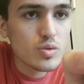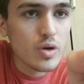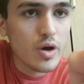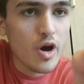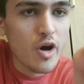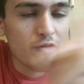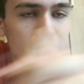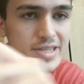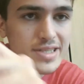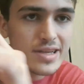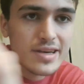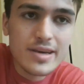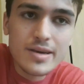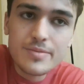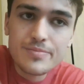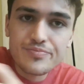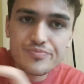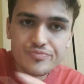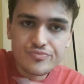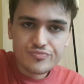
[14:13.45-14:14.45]
Obviously,
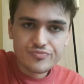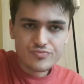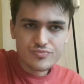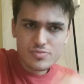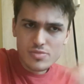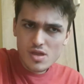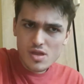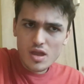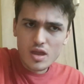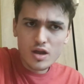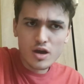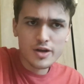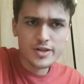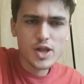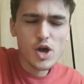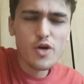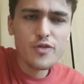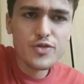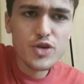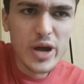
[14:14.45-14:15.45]
a
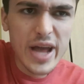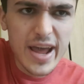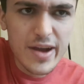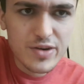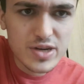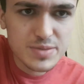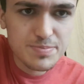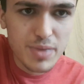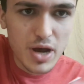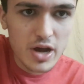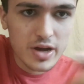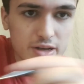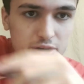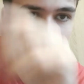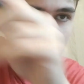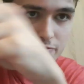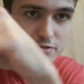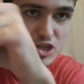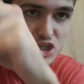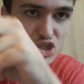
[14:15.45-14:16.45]
lot of your hair is burning
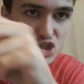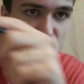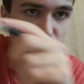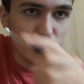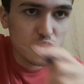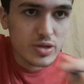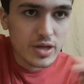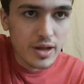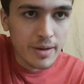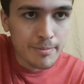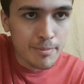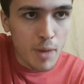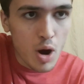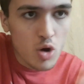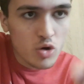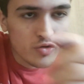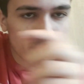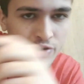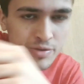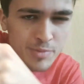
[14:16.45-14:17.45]
off just due to the
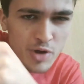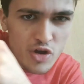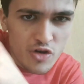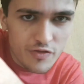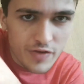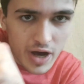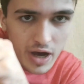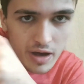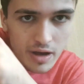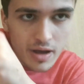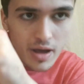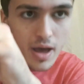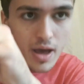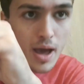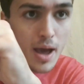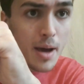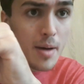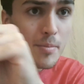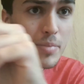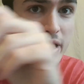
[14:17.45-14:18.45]
mold remover,
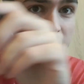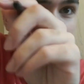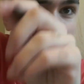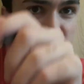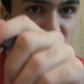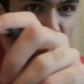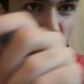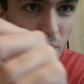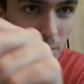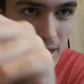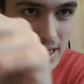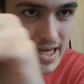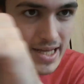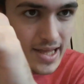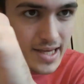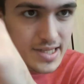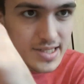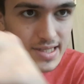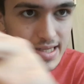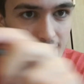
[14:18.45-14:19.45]
but that's normal at
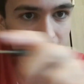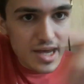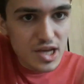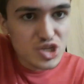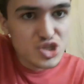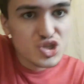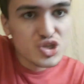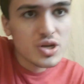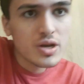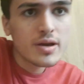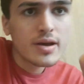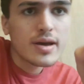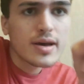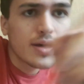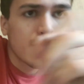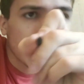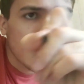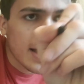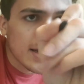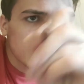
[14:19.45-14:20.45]
this stage.
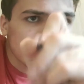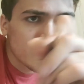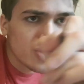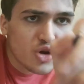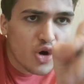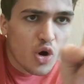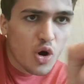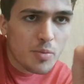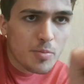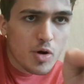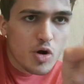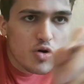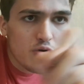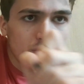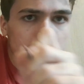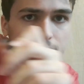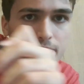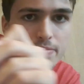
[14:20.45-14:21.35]
That's normal.